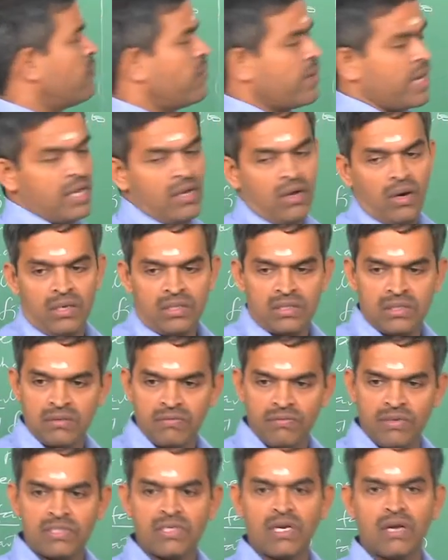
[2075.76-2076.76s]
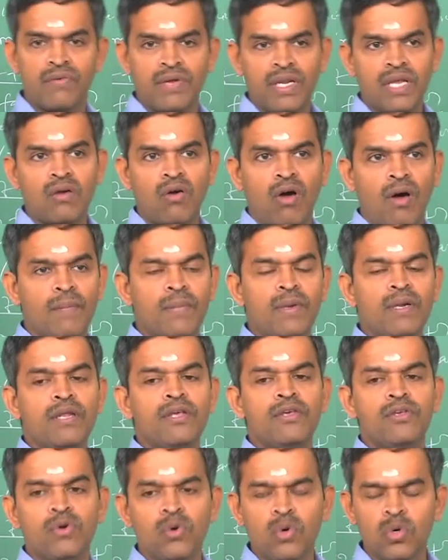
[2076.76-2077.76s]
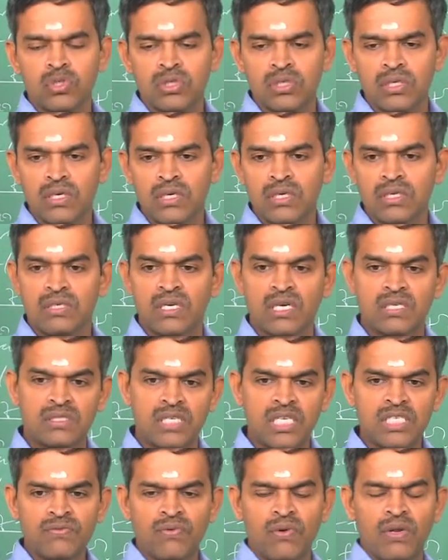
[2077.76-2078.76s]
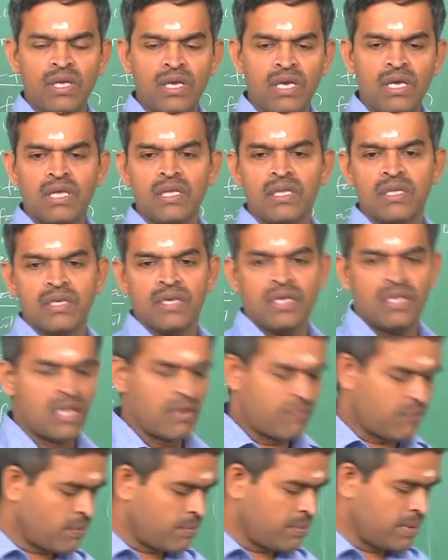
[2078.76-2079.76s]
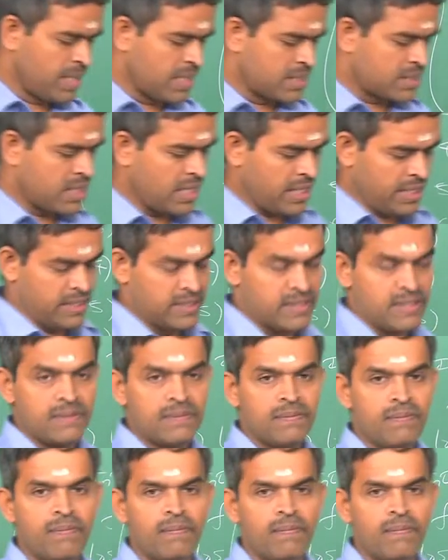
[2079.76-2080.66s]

failures which are very commonly used successfully in FMEA studies.